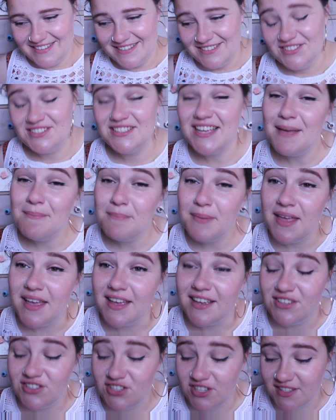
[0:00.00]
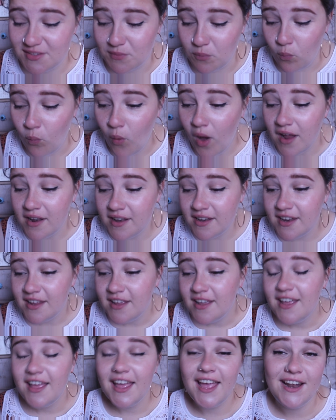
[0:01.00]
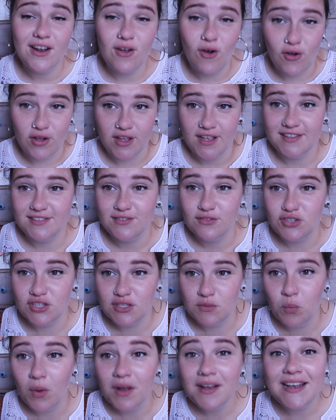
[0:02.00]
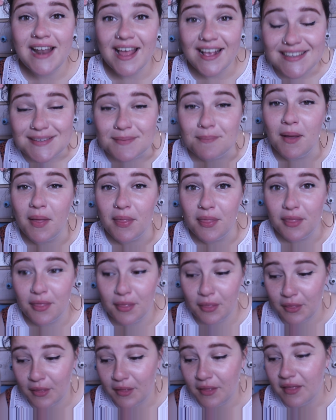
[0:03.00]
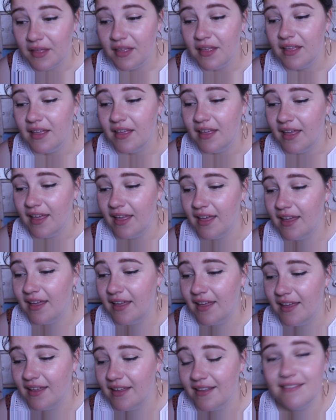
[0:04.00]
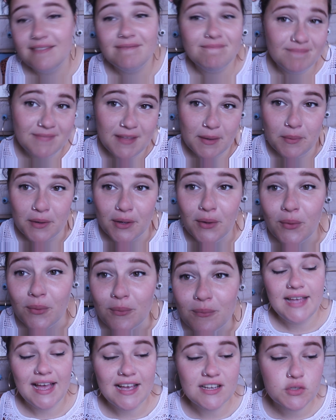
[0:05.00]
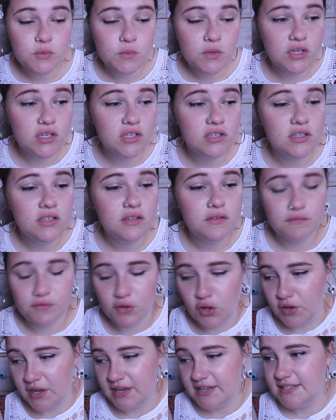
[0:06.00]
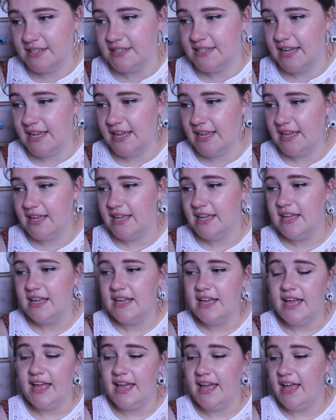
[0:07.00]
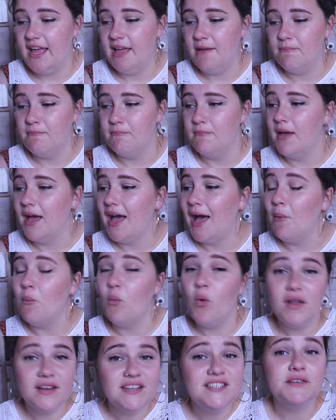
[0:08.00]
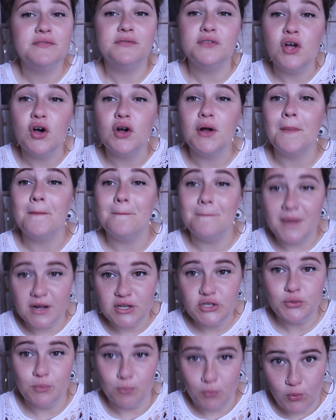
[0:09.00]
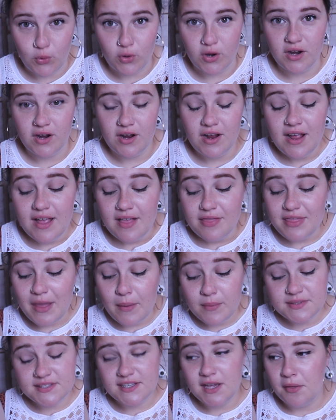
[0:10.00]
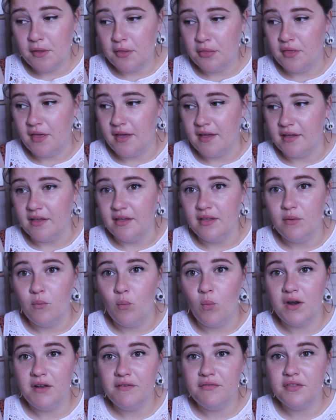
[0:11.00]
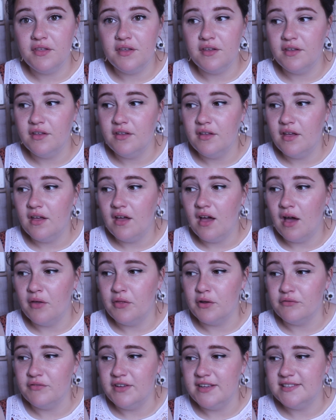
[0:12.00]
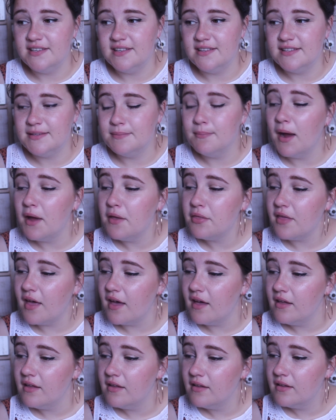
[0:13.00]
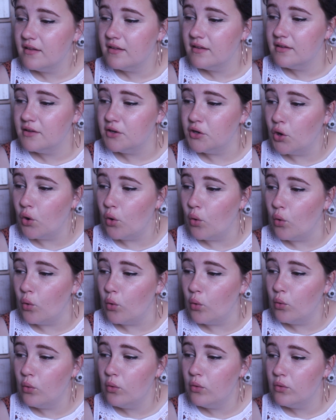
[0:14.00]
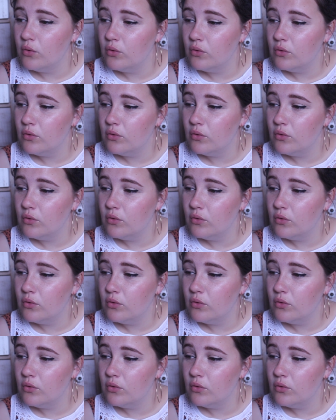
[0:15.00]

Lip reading: She's getting big. She's 1 in August, so she's 1 next month. There we go. Casual vlogging today. I'm wanting to vlog much more. That was the other thing. One of the other reasons, Martha, no.